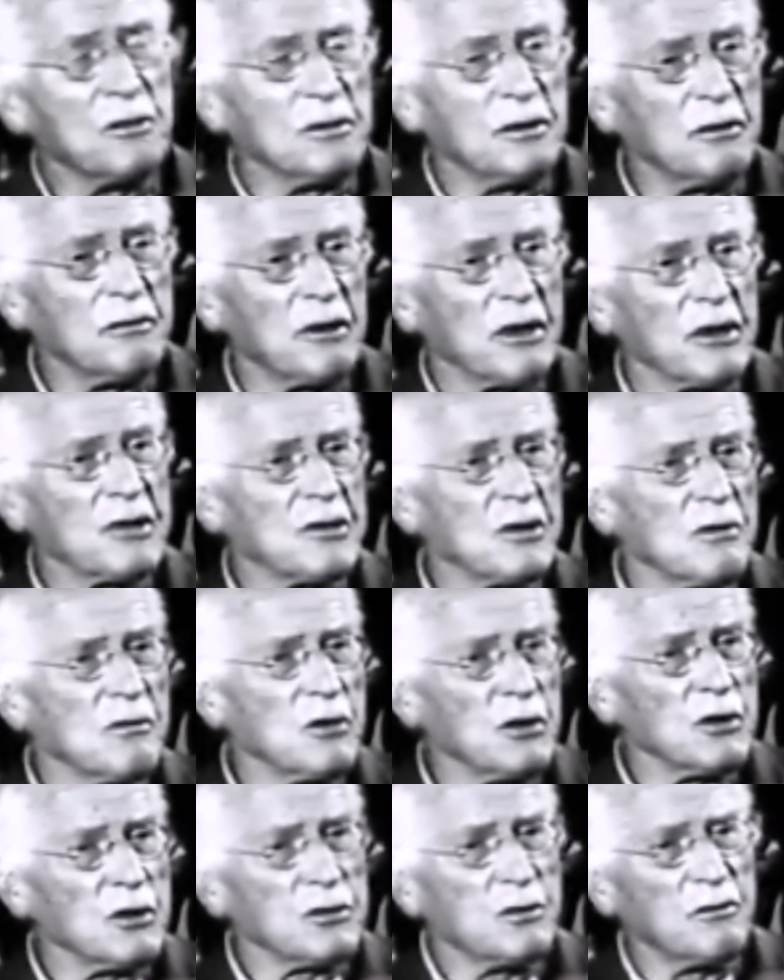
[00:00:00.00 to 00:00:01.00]
Both men
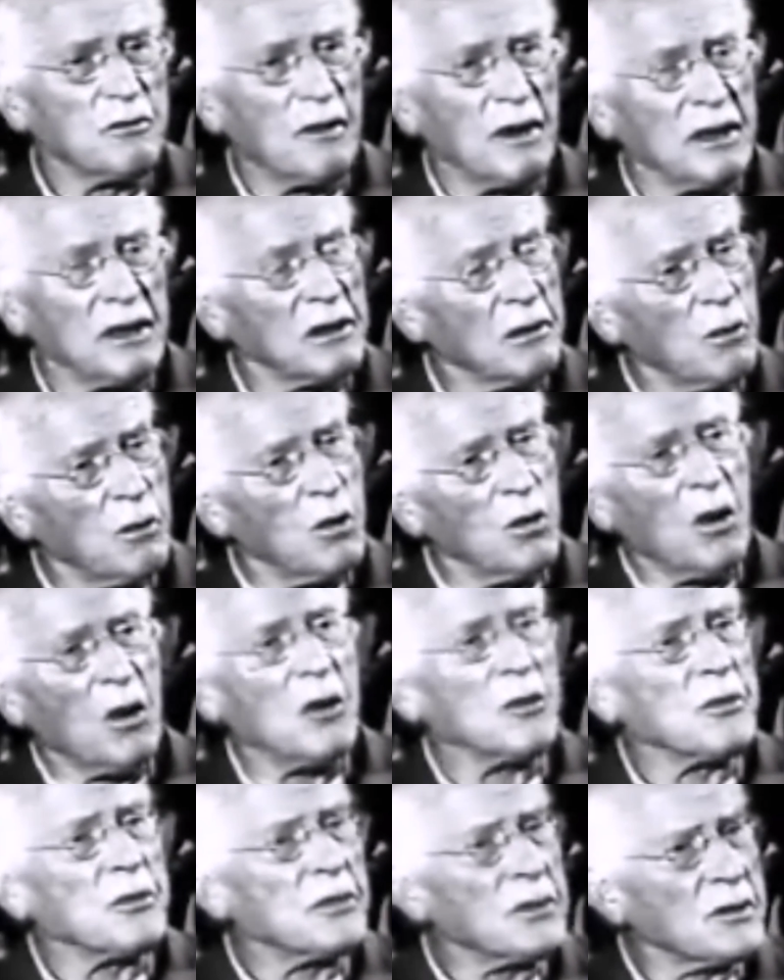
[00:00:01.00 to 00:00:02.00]
and women can be
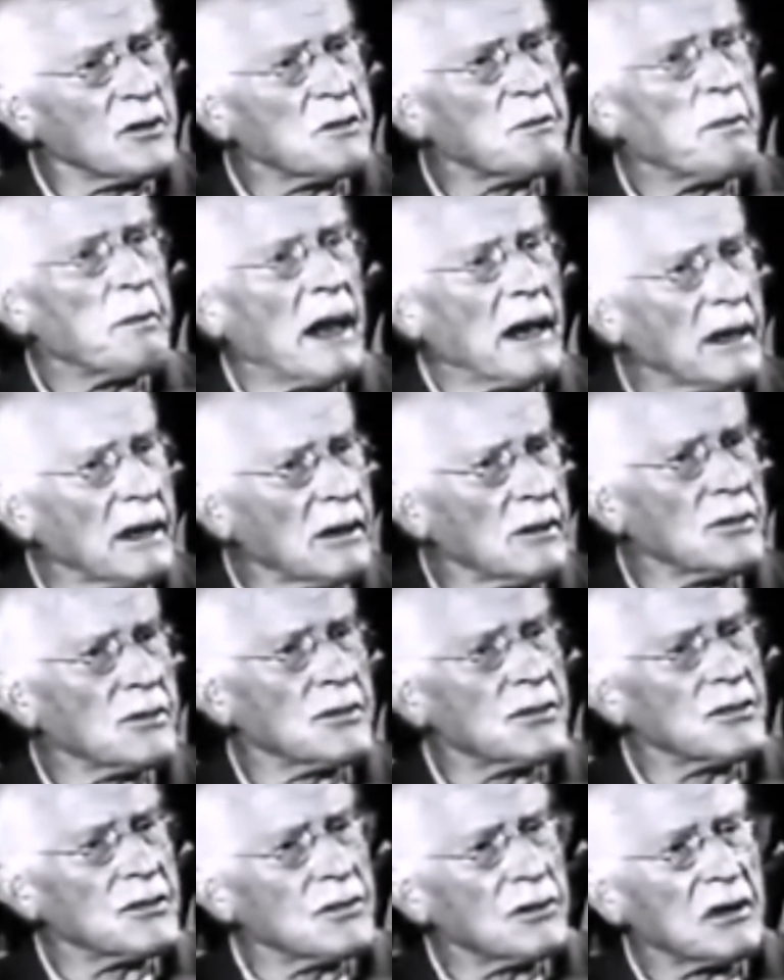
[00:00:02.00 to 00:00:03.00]
possessed by this
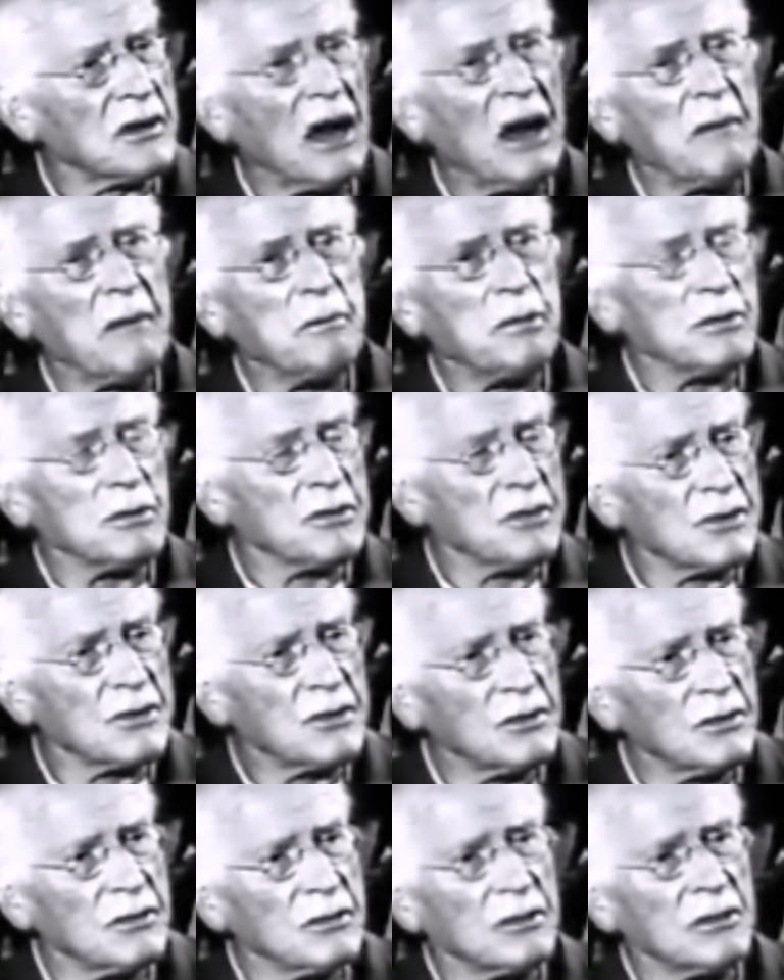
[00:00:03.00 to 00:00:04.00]
oppositely gendered
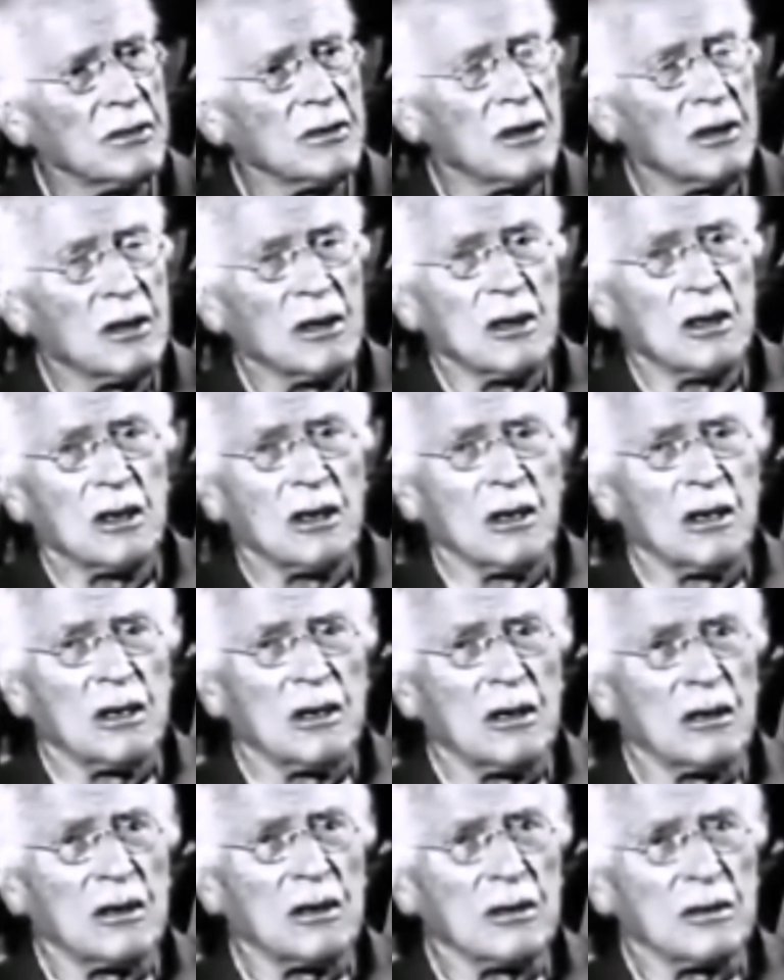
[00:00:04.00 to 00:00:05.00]
archetype at times,
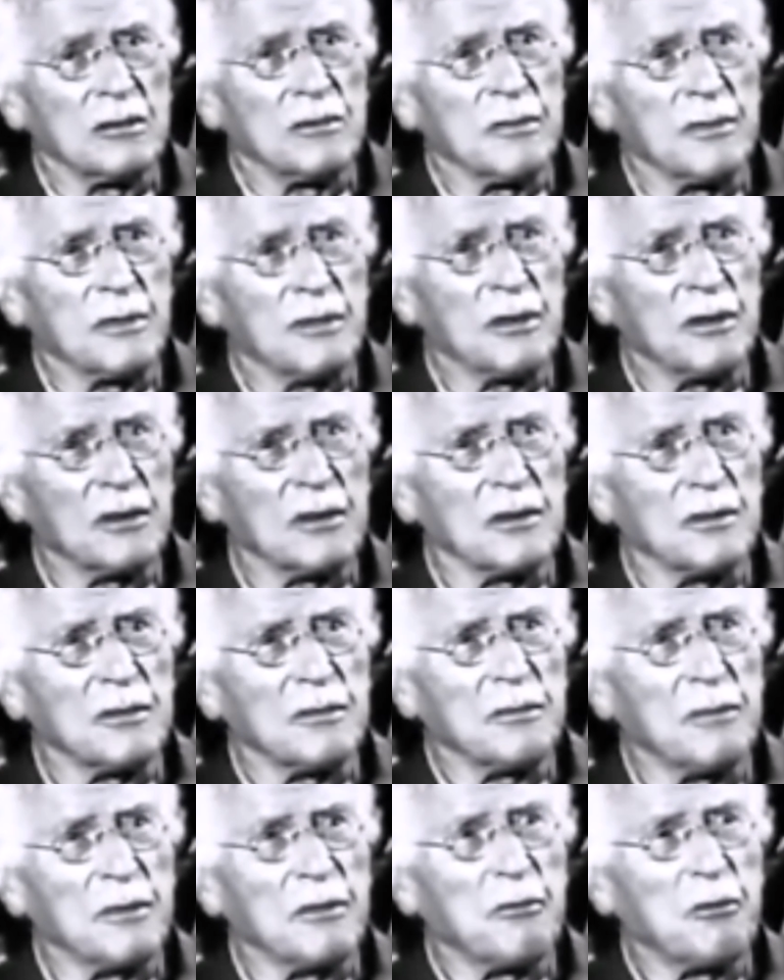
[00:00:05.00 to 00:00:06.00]
though Jung
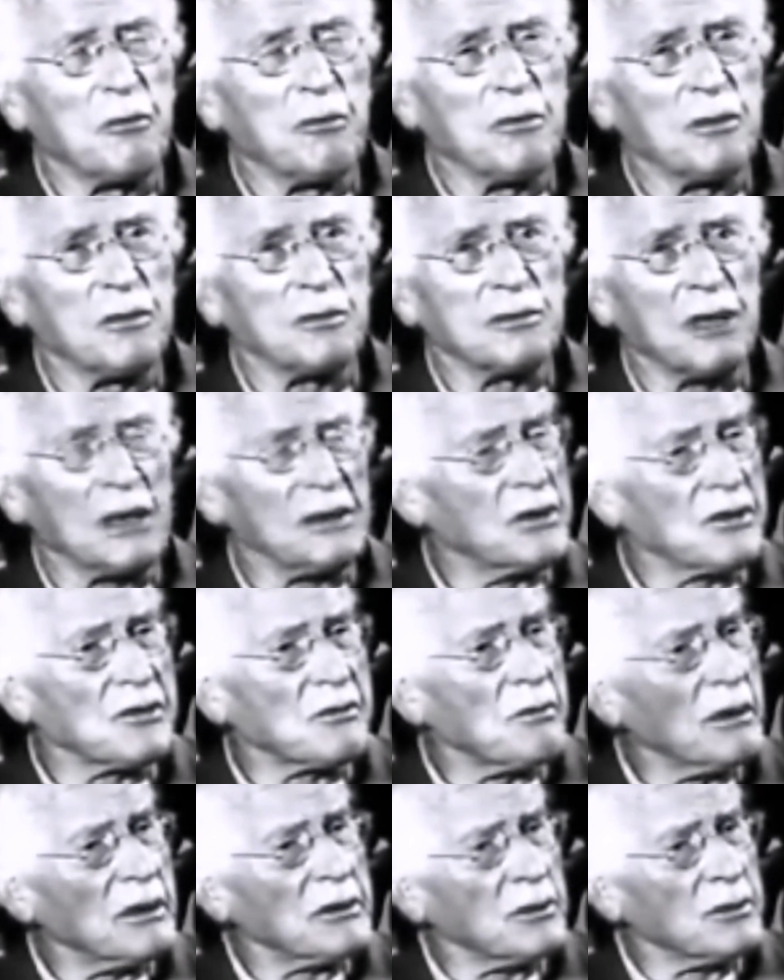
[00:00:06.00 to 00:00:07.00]
believed it was more common
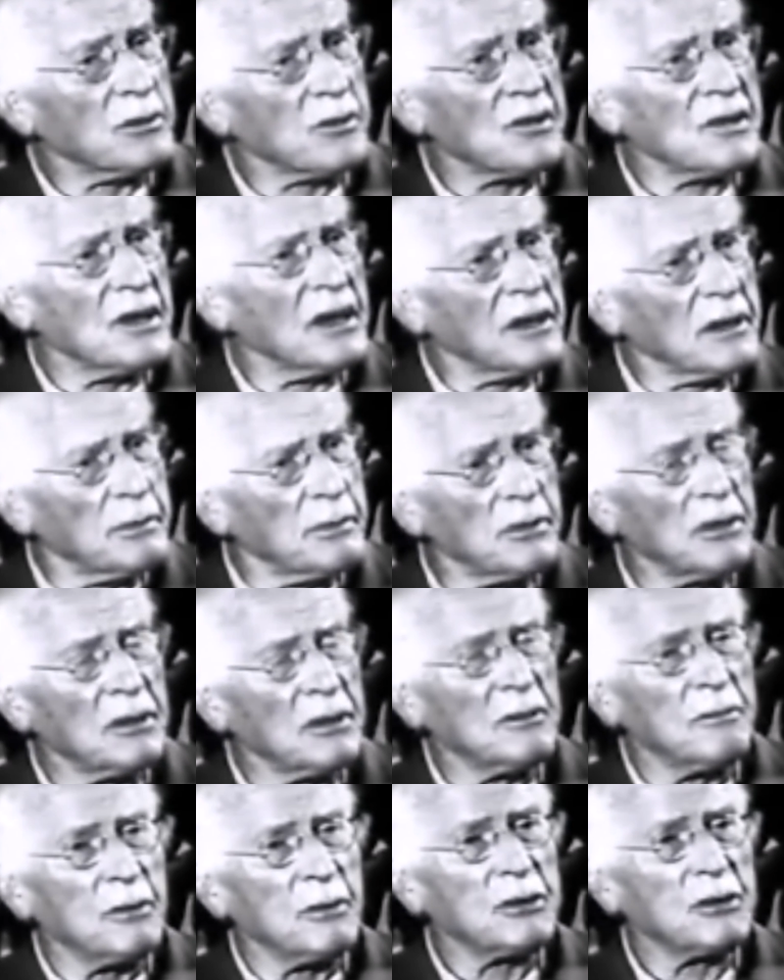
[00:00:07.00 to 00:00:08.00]
for women to be
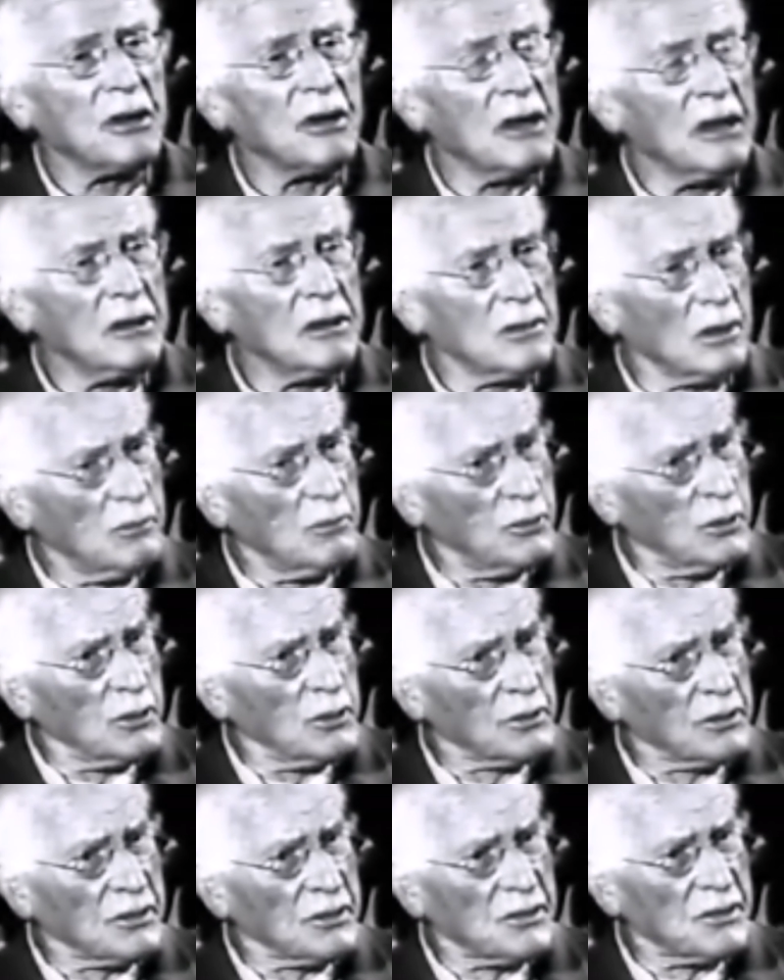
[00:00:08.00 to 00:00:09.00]
possessed by their animus
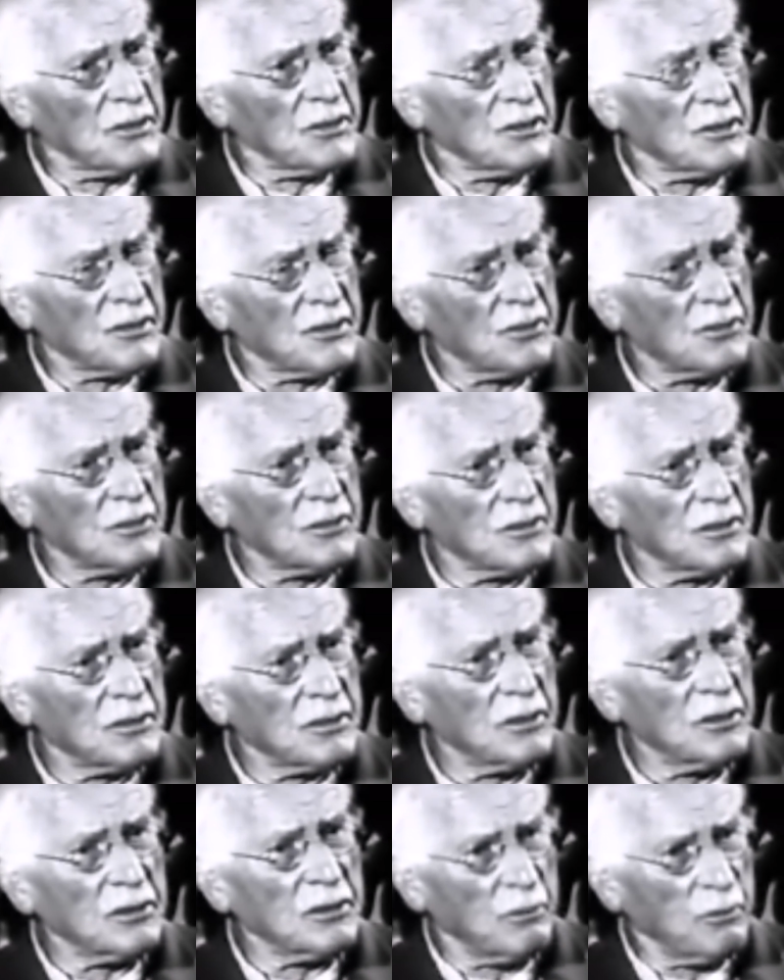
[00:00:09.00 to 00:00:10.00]
than for a man
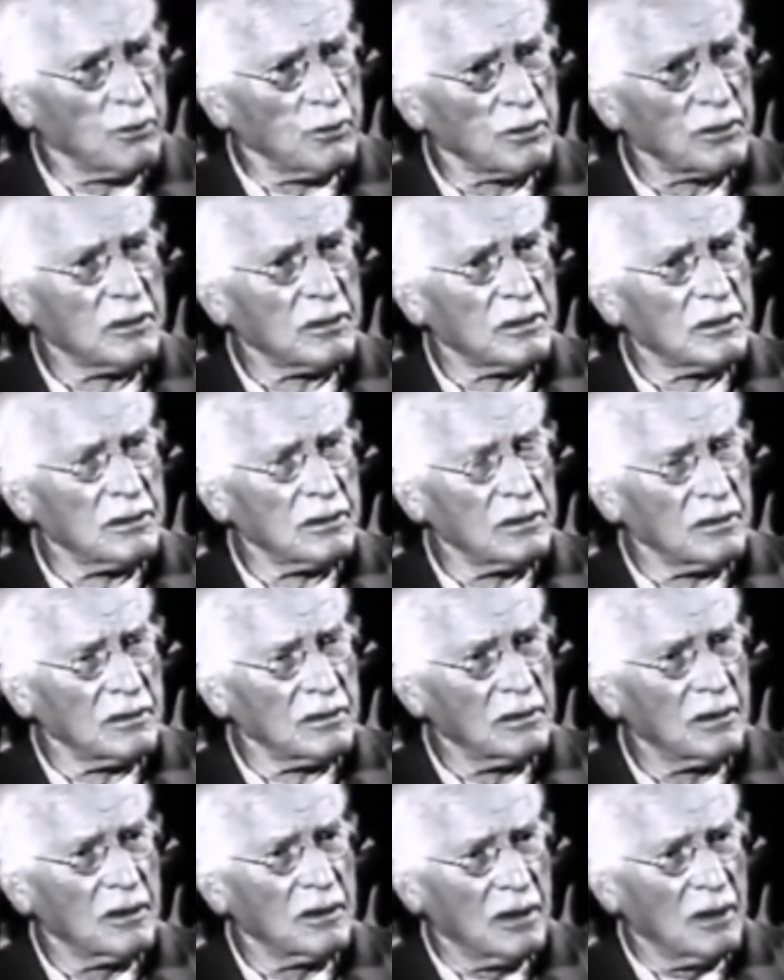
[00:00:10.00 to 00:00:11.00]
to be possessed by
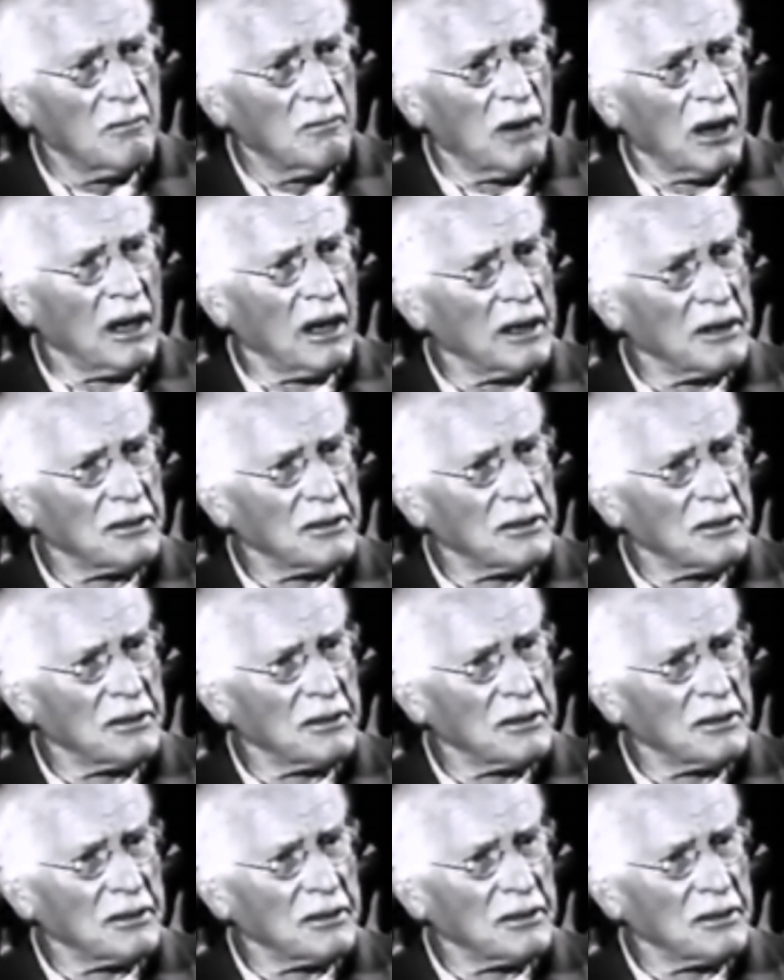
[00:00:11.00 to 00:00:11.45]
their anima.